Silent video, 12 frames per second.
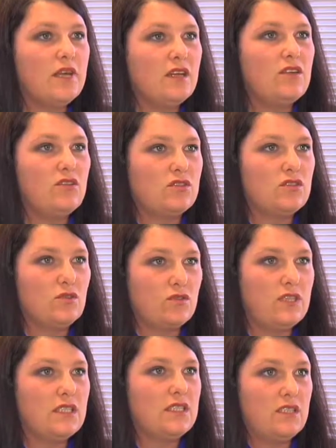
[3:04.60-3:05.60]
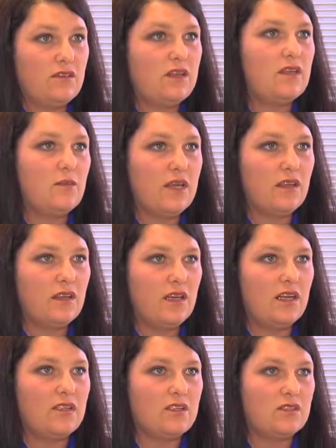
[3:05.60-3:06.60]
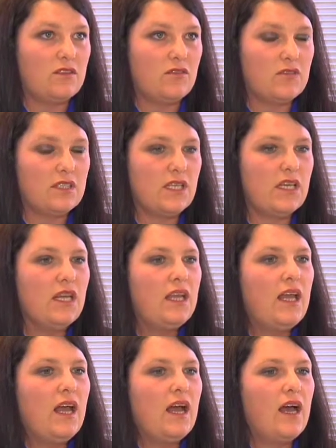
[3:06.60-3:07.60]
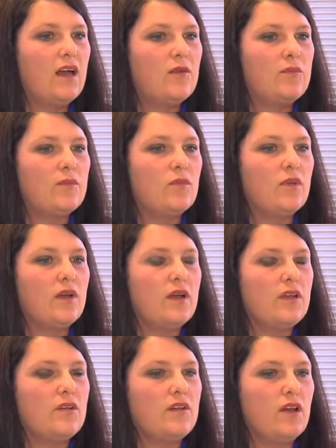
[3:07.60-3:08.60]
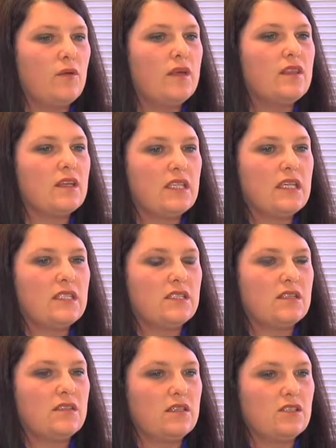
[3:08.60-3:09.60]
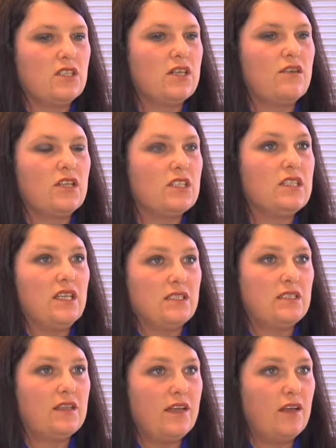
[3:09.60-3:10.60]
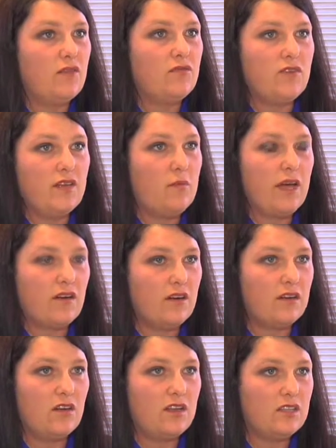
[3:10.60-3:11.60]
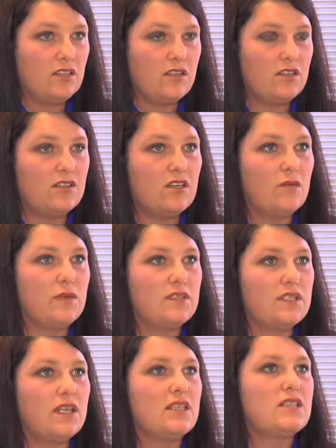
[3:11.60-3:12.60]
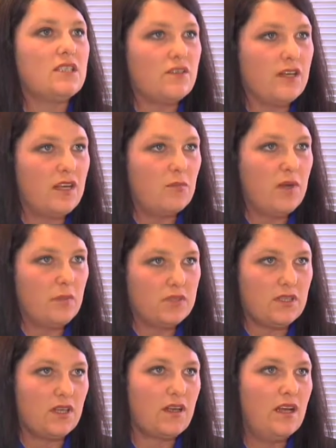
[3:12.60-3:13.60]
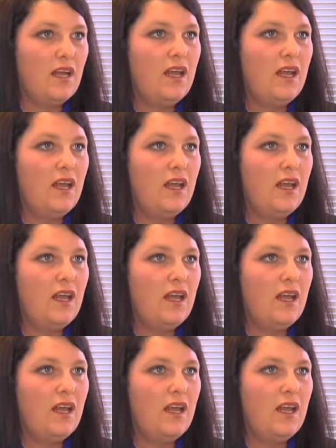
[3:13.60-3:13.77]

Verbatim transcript: big news stories, Syria being the latest, obviously. Um, knowing that these, this generation doesn't have any background knowledge on it. So we'll say Syria and a Pupsuck.